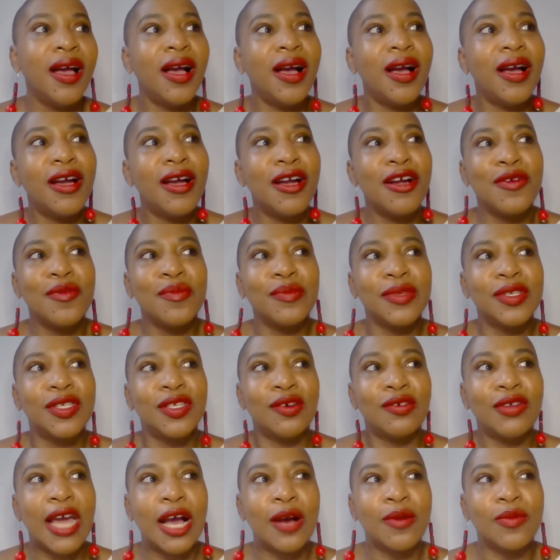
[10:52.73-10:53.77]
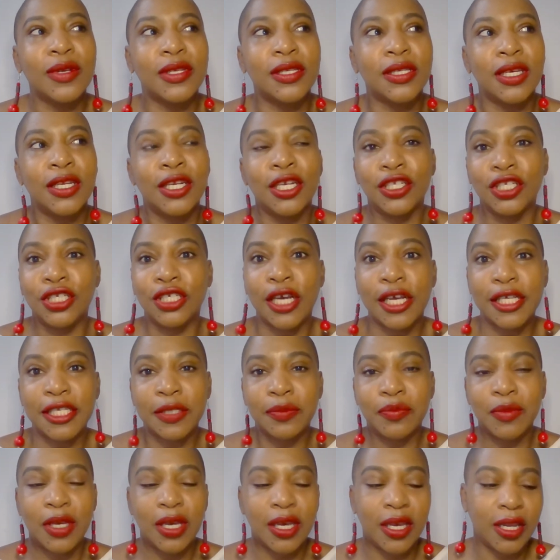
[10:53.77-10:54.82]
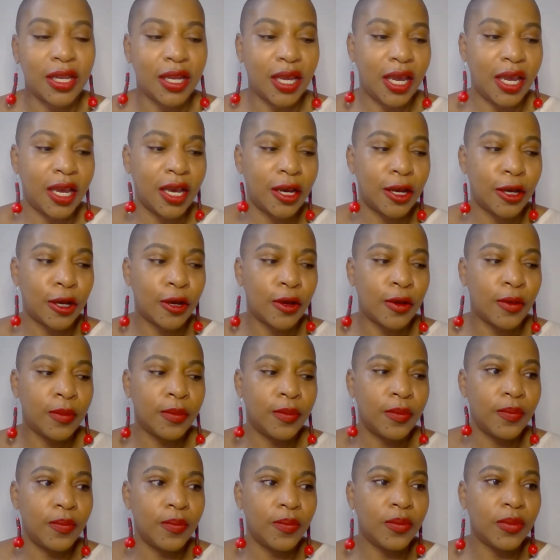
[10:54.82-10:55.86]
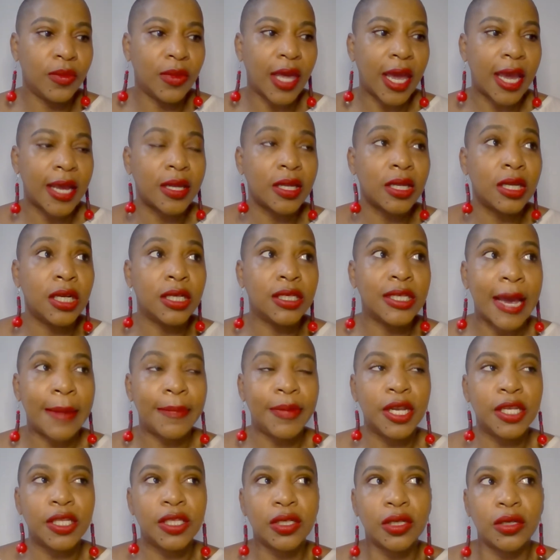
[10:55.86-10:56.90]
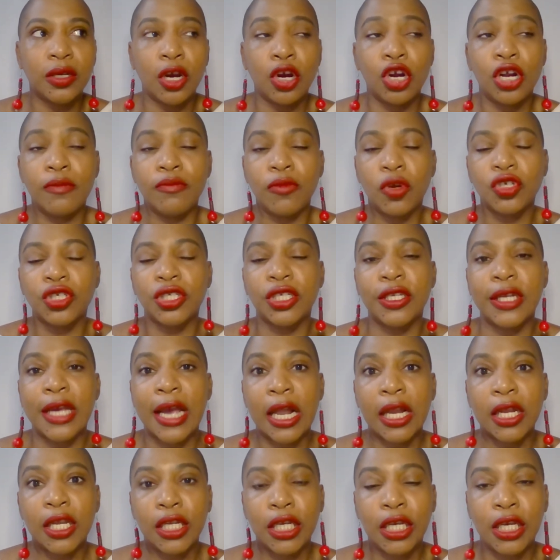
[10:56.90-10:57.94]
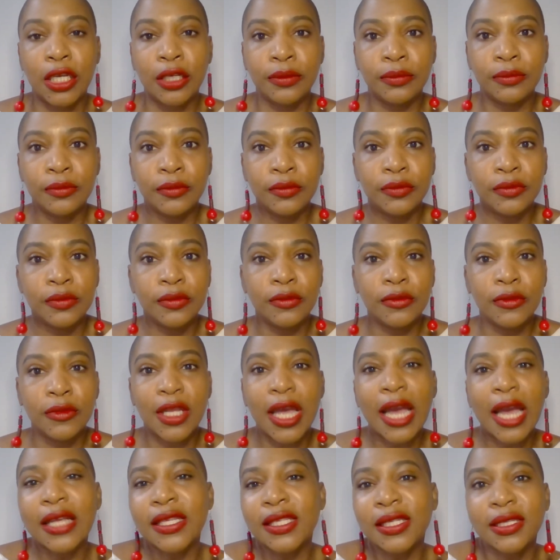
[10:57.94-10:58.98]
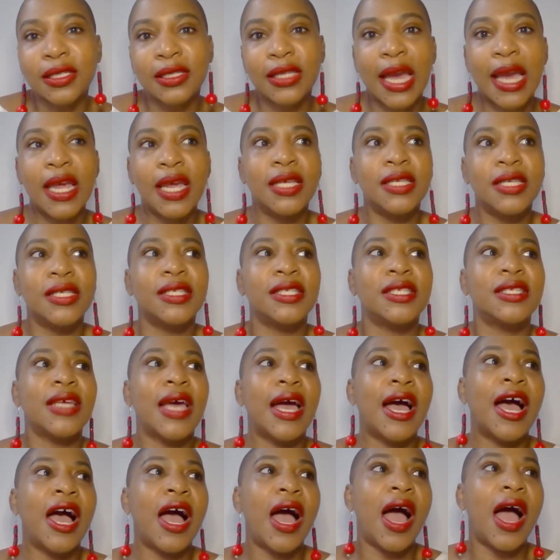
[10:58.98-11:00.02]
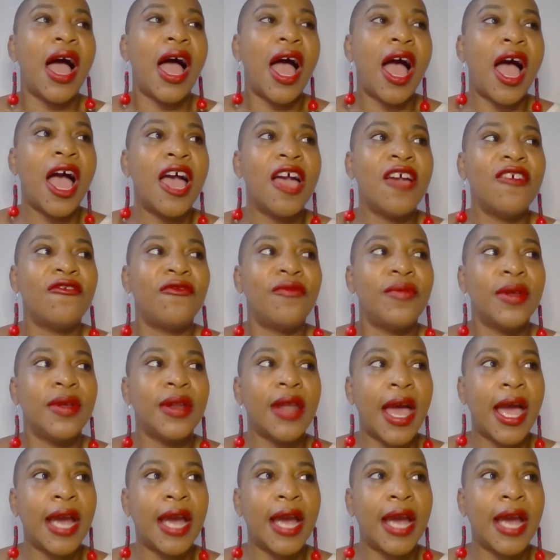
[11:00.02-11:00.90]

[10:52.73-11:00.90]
that was an adjustment. Like, tapping into her emotionality, that is. I've been